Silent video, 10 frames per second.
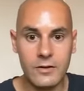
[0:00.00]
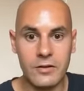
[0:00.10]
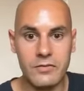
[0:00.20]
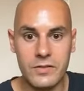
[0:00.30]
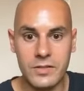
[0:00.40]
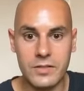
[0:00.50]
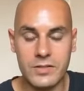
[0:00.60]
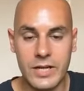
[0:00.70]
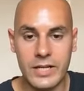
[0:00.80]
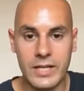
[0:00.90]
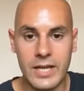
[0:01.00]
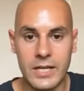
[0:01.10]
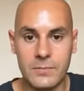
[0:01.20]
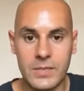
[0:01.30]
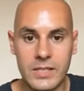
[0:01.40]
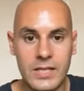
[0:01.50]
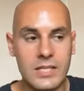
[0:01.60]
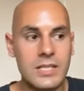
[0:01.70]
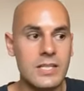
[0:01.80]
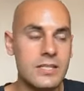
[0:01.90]
of the Czech Academy,
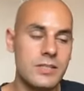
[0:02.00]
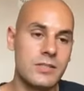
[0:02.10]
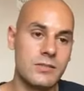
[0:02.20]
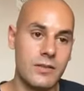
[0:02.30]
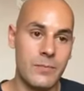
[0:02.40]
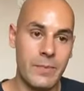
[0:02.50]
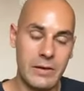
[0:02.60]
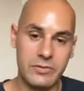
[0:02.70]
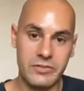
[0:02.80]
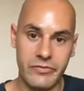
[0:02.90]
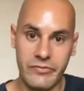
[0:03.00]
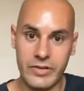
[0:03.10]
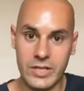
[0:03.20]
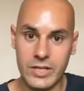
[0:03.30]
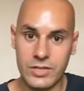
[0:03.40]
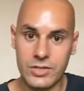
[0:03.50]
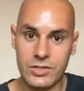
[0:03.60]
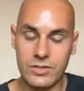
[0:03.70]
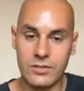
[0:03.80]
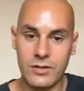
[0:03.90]
and he's about to
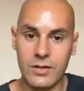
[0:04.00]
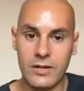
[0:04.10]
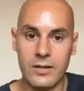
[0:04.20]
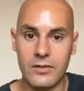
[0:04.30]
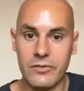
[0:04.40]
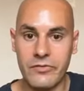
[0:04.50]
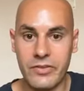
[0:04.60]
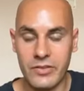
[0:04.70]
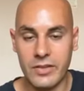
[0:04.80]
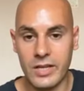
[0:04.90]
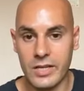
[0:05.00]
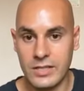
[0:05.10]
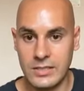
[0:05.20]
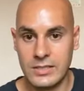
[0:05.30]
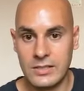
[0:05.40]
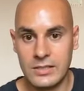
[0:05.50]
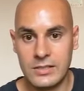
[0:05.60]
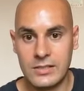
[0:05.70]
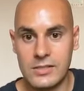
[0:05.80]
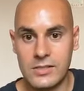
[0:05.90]
finish the 5th year.
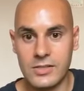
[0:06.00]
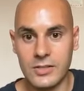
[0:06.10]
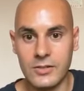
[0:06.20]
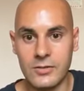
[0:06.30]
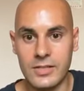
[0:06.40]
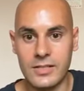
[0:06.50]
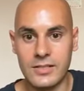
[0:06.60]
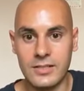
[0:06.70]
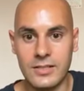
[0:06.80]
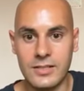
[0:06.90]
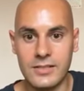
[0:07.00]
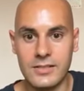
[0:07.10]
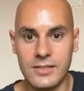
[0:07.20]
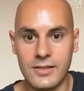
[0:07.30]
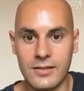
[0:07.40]
So he's